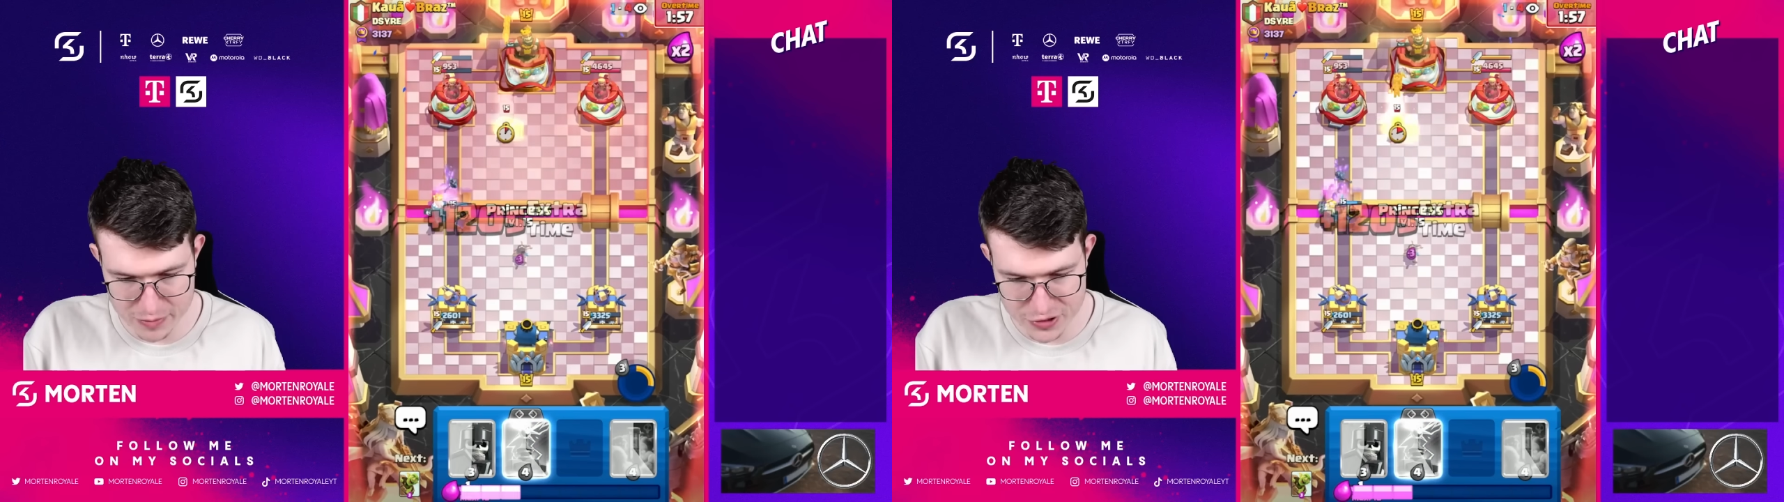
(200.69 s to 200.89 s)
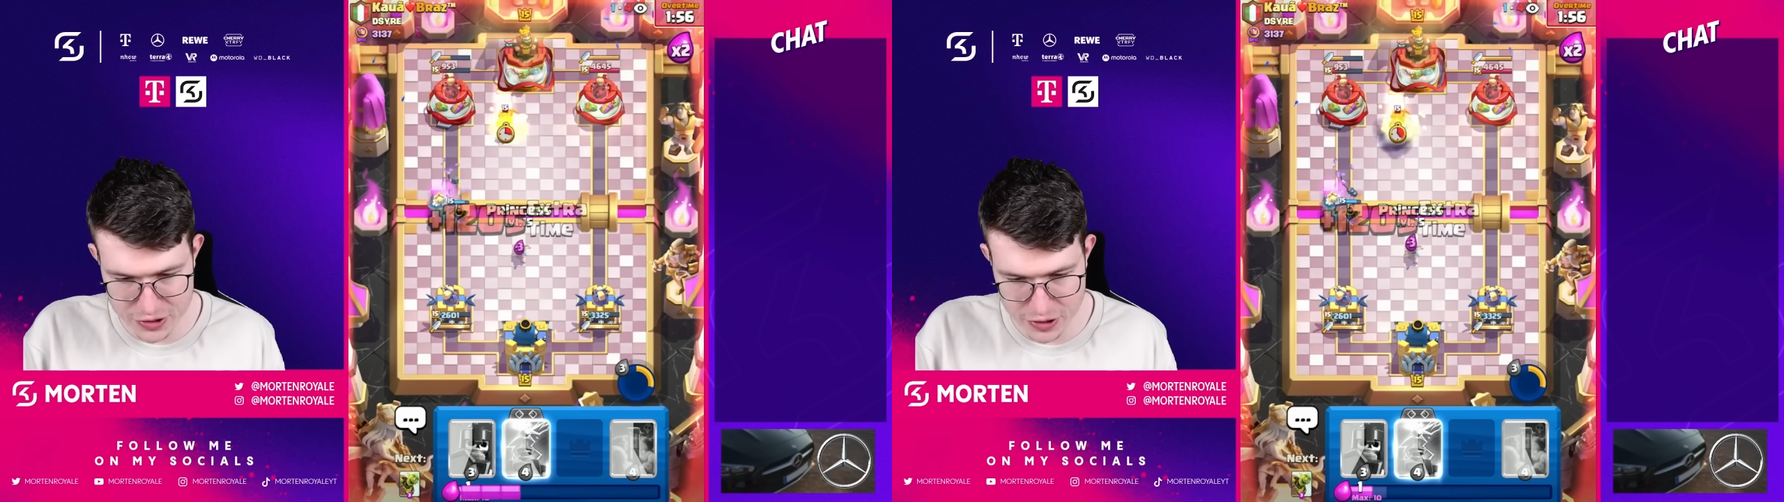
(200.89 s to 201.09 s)

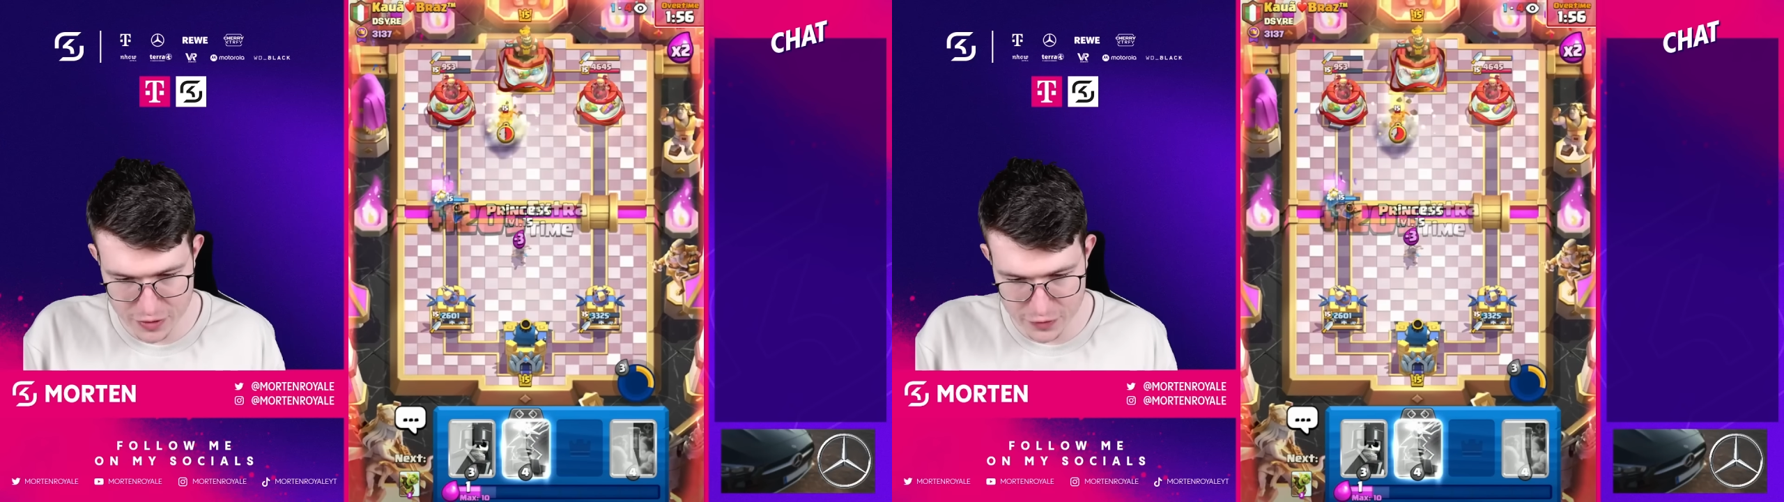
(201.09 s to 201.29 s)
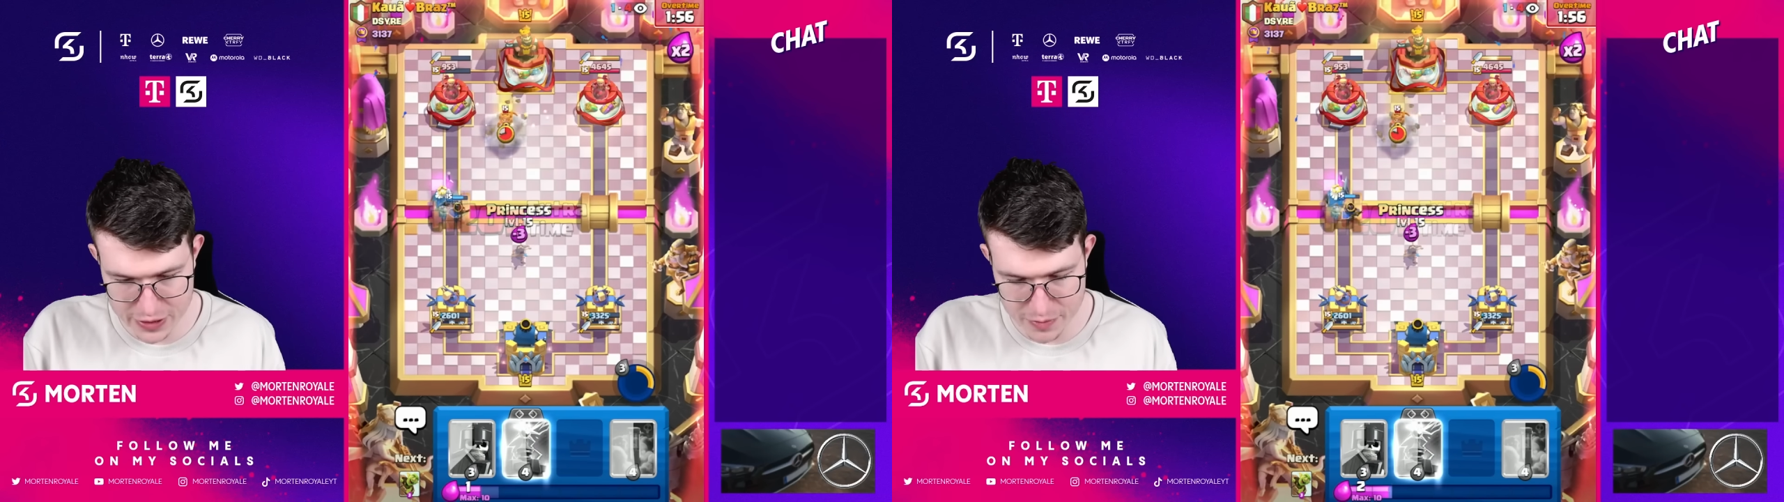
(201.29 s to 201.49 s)
I'm just gonna go
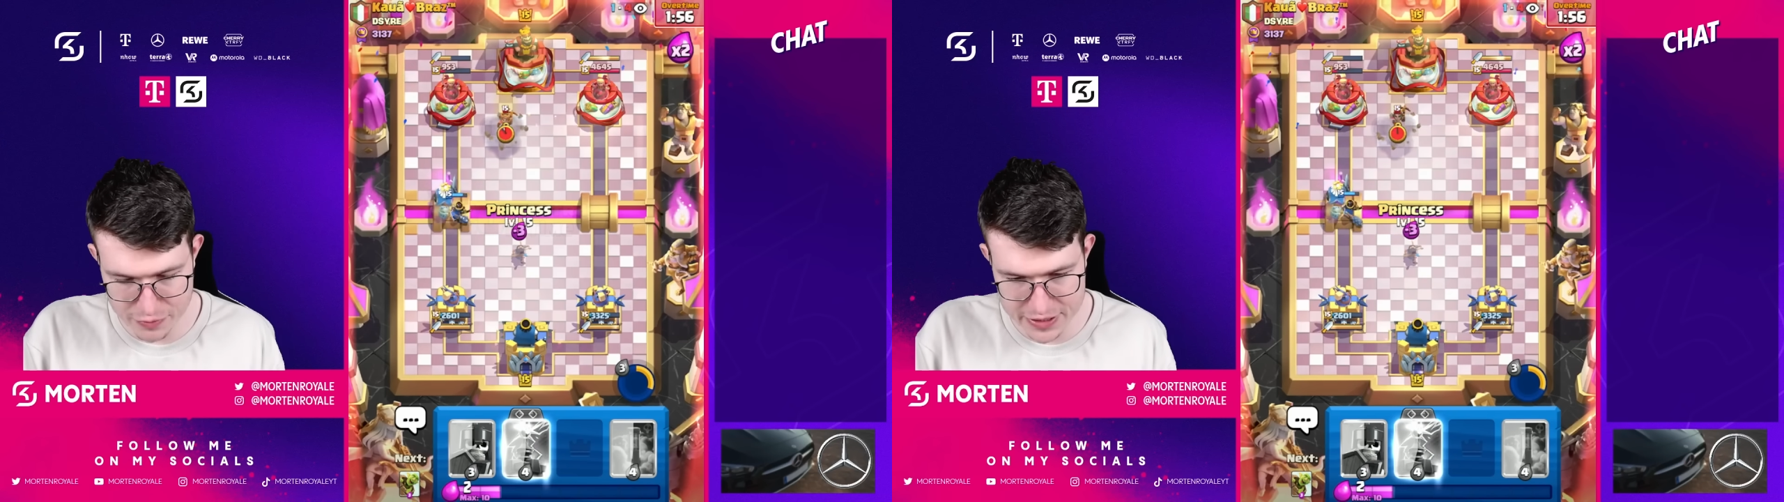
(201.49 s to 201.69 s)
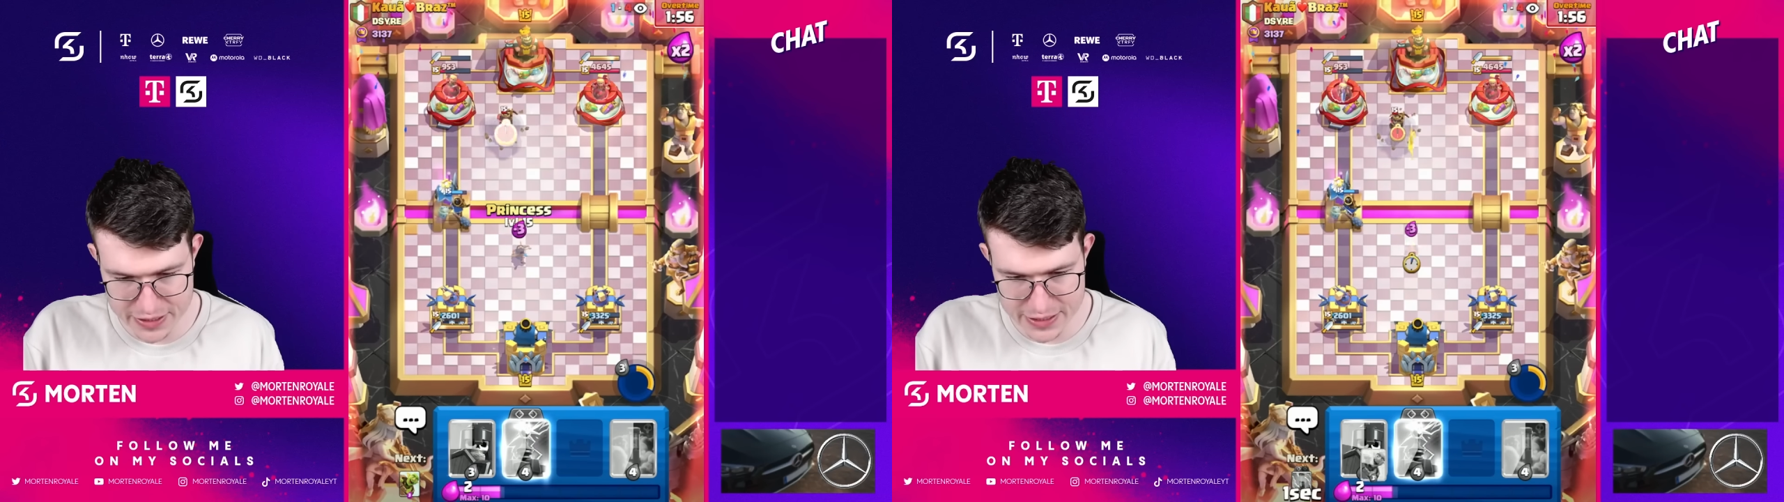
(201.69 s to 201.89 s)
for another
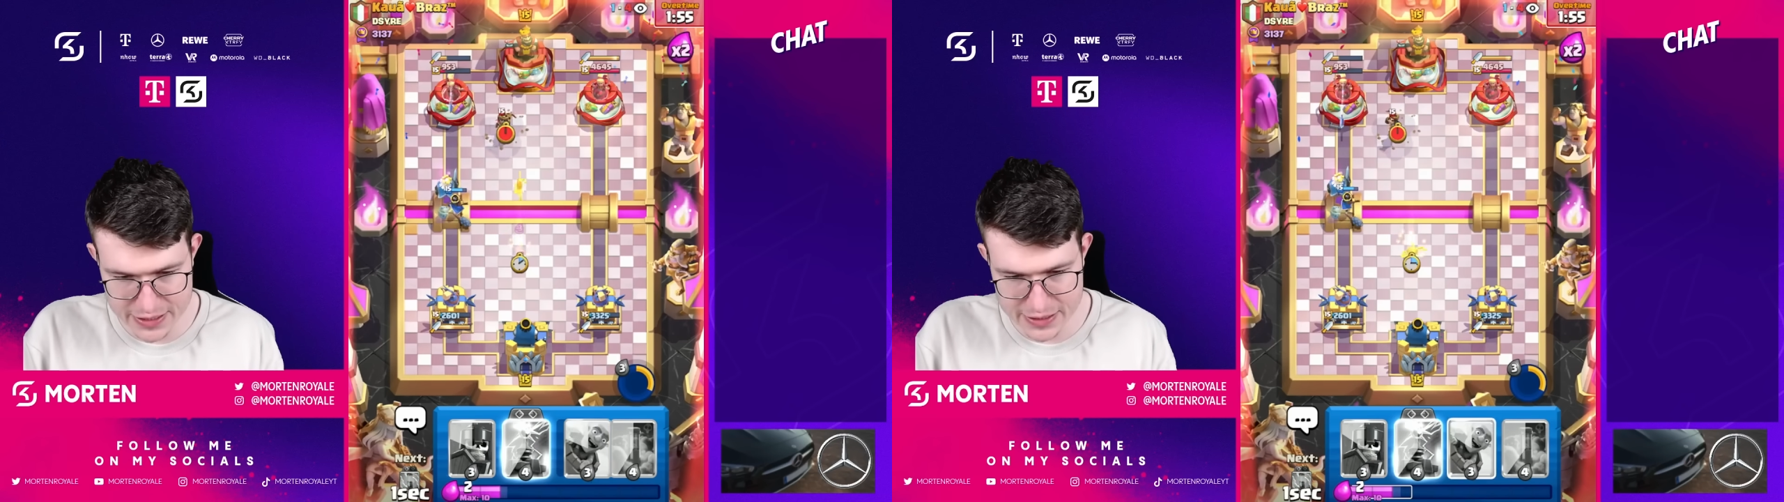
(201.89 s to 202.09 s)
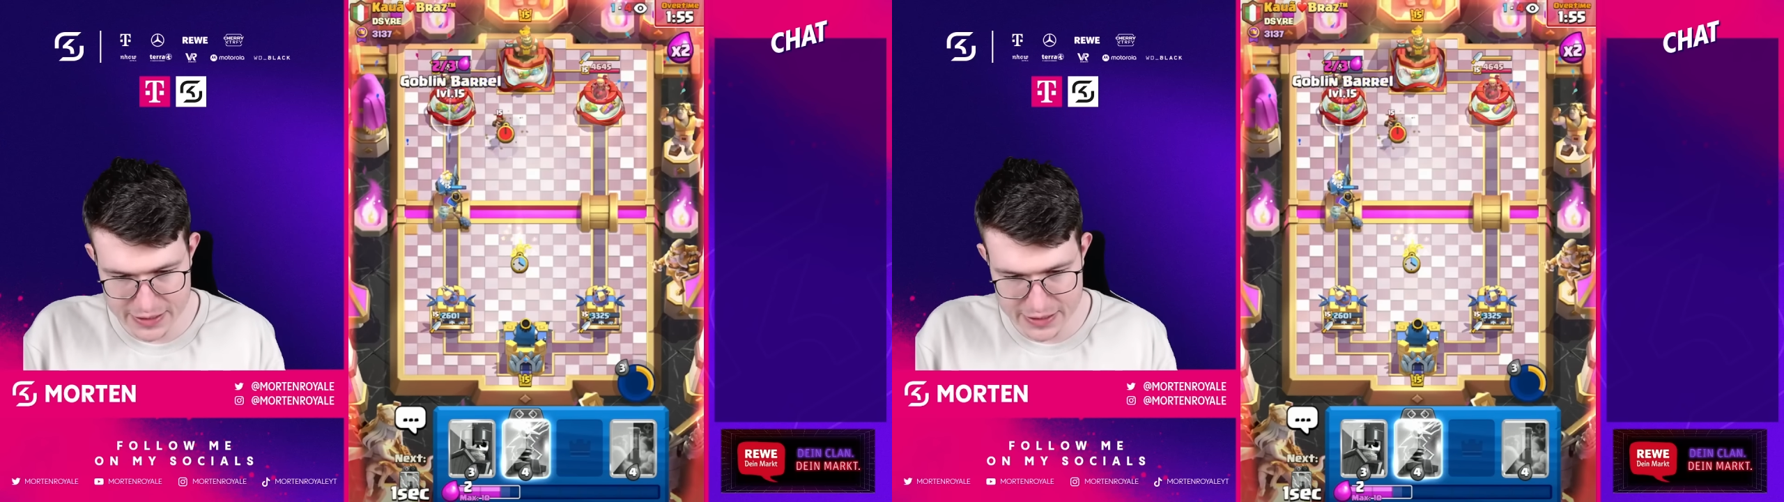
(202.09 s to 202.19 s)
Princess.